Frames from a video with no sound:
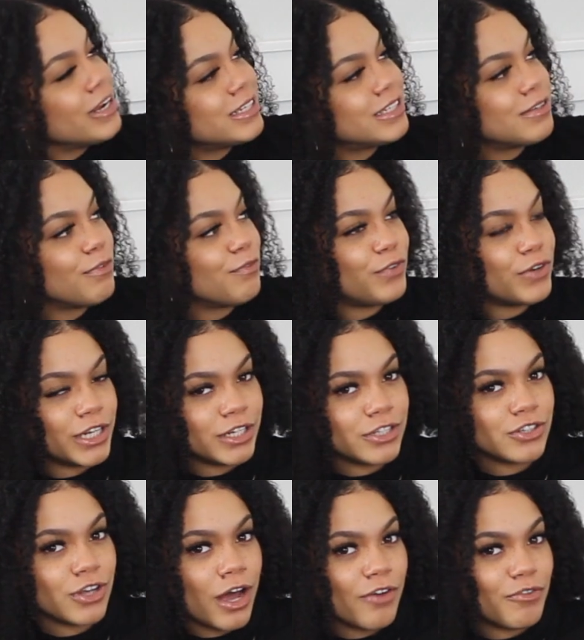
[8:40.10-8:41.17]
is some
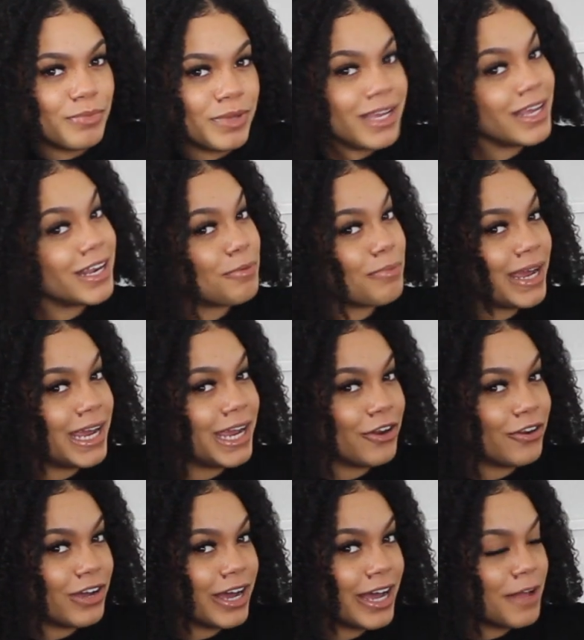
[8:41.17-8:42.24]
footage of me getting my
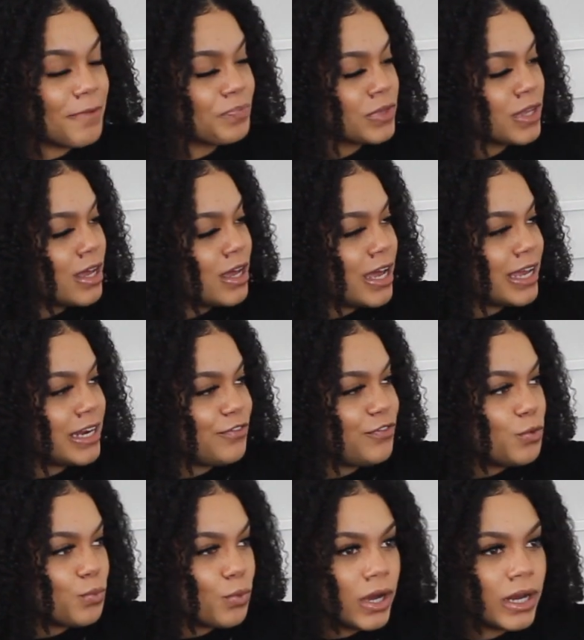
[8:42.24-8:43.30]
hair cut. And if
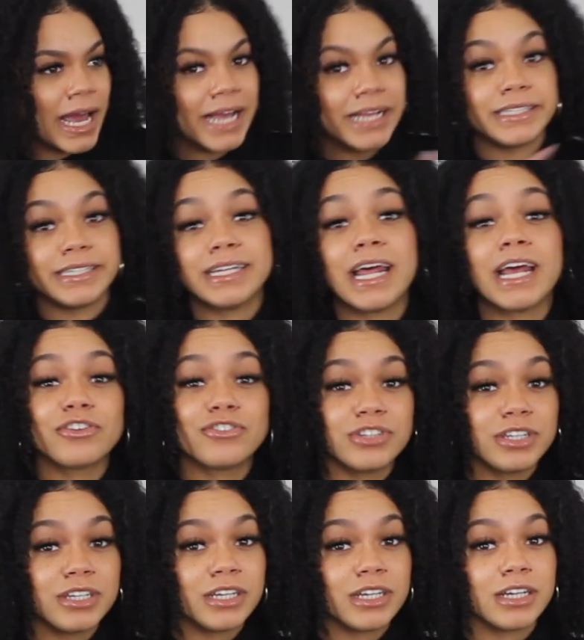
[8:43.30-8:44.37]
you want, I did
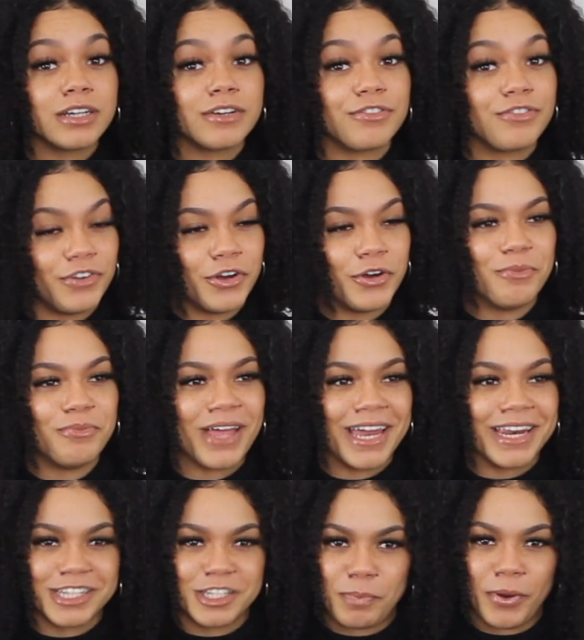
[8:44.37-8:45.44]
actually film
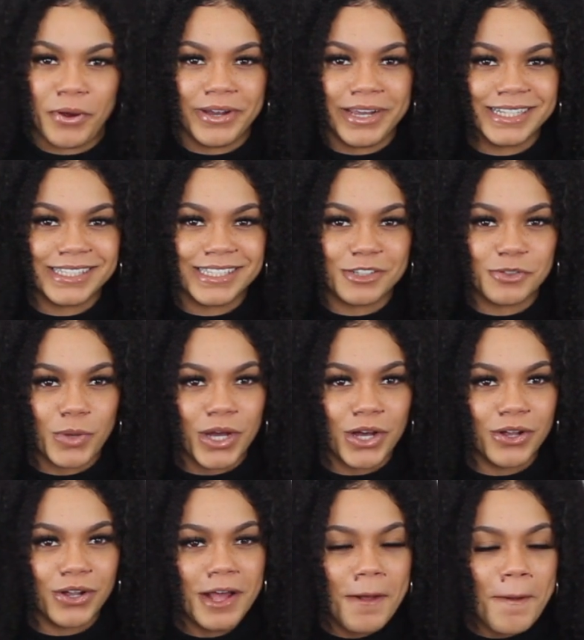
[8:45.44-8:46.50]
that experience as
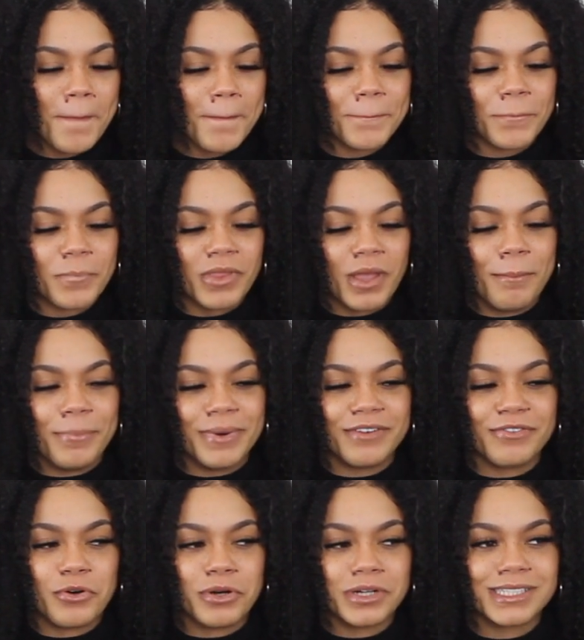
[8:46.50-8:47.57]
well. But
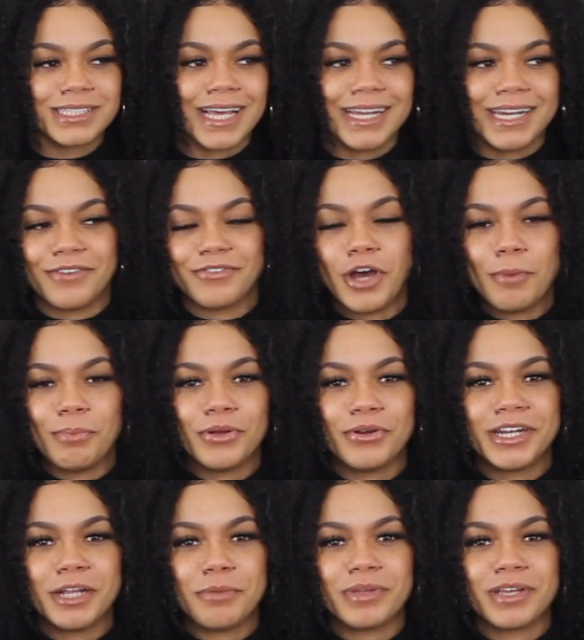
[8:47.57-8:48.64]
of course, I never
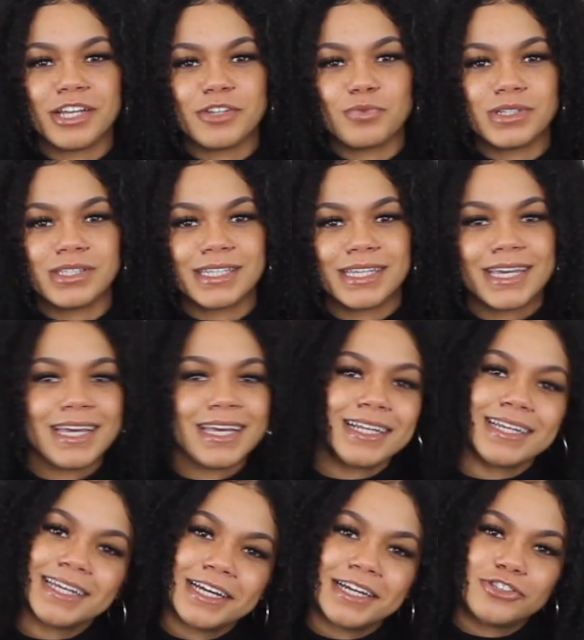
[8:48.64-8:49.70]
uploaded it because once
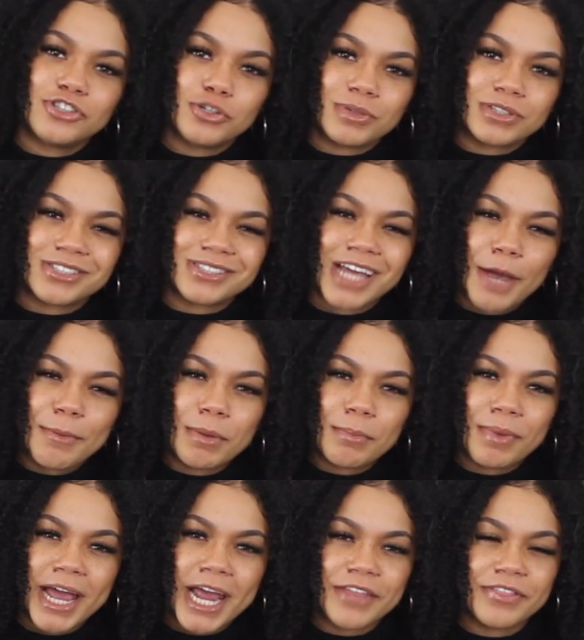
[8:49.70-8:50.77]
again, too much time went
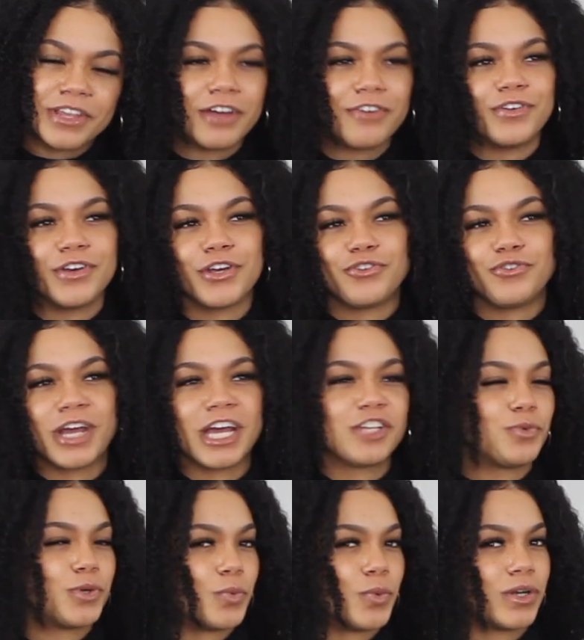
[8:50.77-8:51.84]
by, and then I figured you
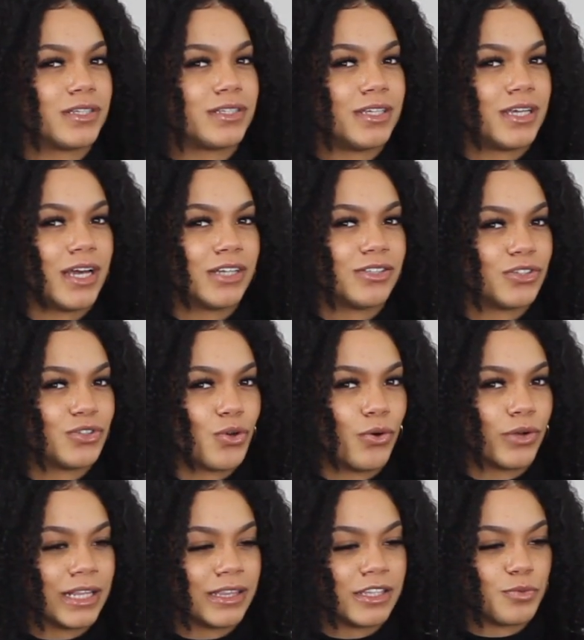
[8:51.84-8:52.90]
guys wouldn't want to see it because it's
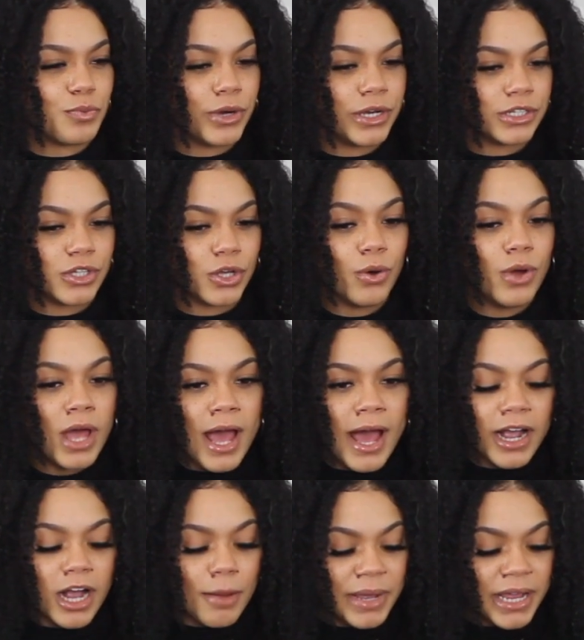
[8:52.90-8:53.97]
old at this point. So
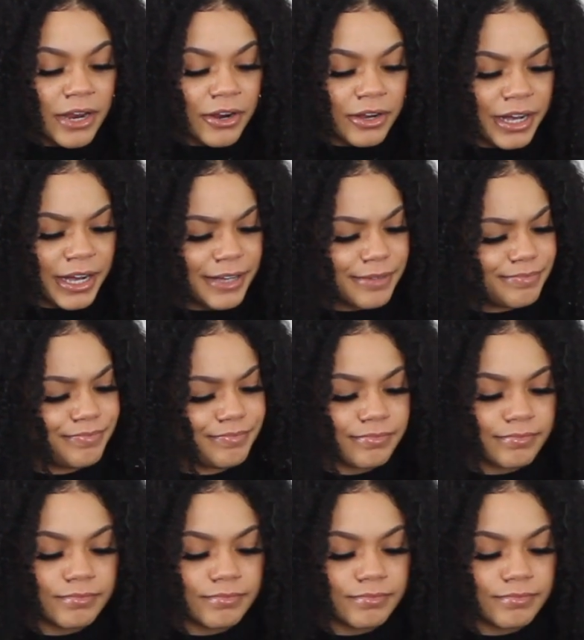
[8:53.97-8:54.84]
I got my hair cut